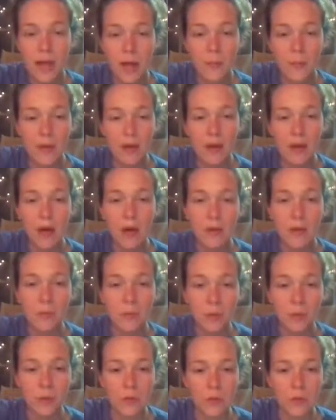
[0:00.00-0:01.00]
I'm going to
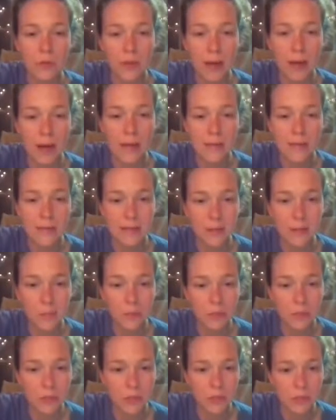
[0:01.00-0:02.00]
unmute you guys, and I
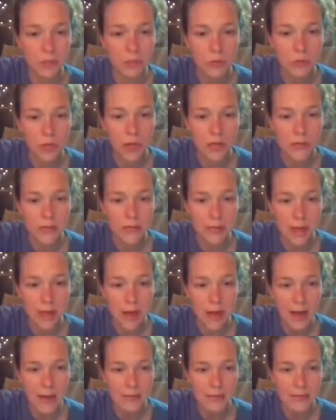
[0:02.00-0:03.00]
want you guys
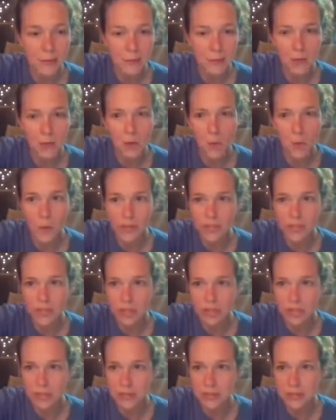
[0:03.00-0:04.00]
to ask me
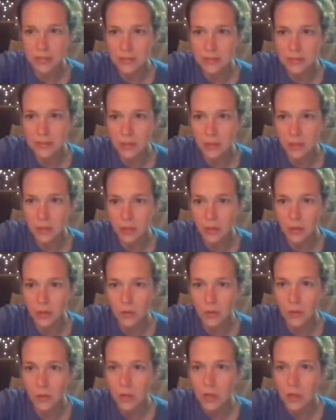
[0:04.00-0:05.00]
questions, because I
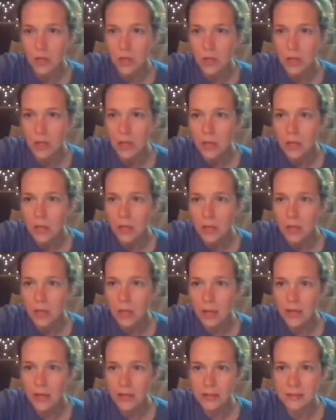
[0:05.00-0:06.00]
know,
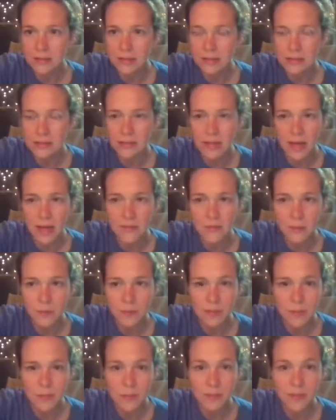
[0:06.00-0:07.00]
and it doesn't have to
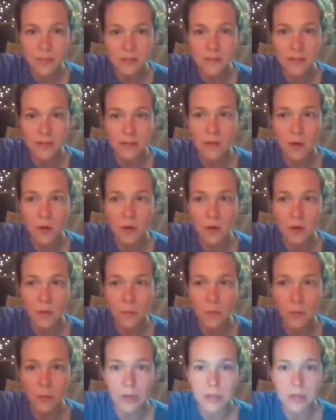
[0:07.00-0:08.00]
be specific to
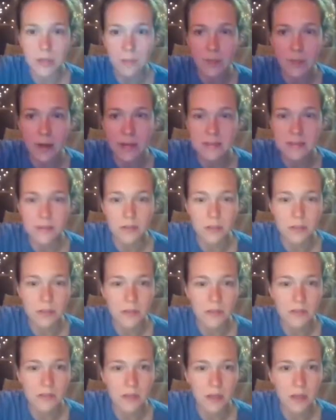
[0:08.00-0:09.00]
onboarding
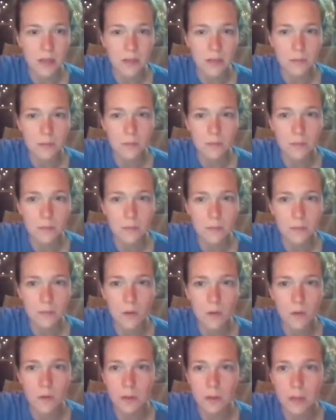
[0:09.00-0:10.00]
ambassadors.
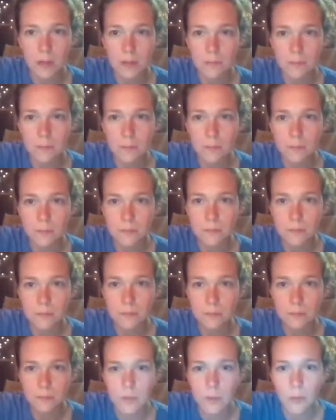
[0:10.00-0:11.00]
Hold on.
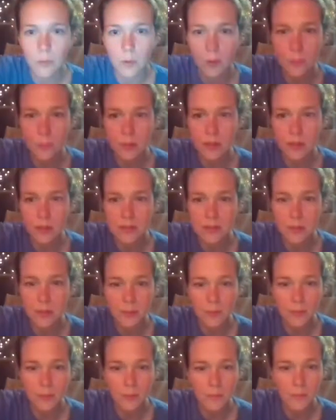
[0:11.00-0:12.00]
Let me open this up.